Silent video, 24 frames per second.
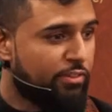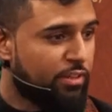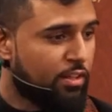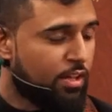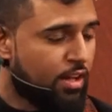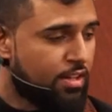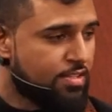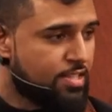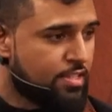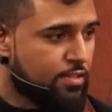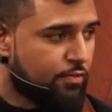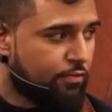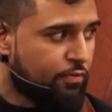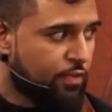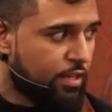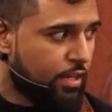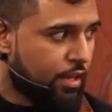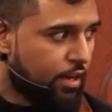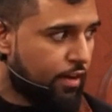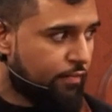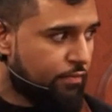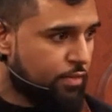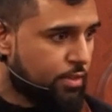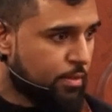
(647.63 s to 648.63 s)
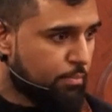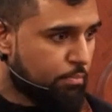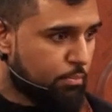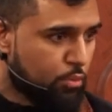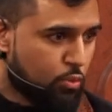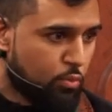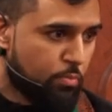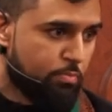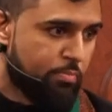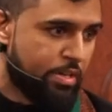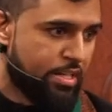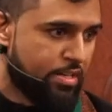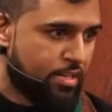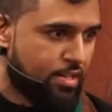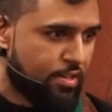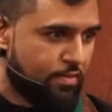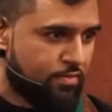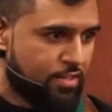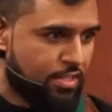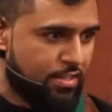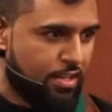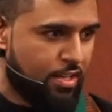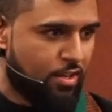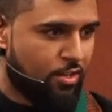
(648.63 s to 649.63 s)
philosophy of the movement
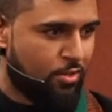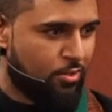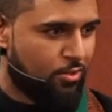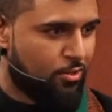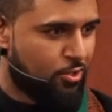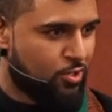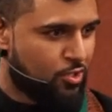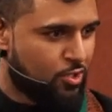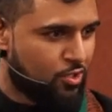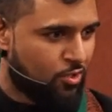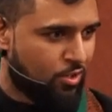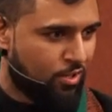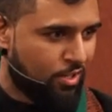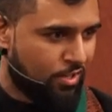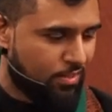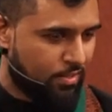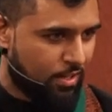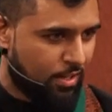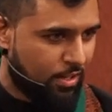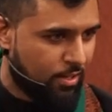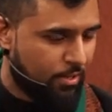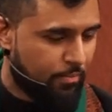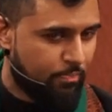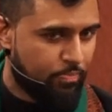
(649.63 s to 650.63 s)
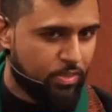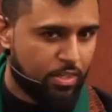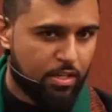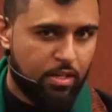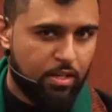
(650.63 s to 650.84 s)
of Sayyid al-Shuhada.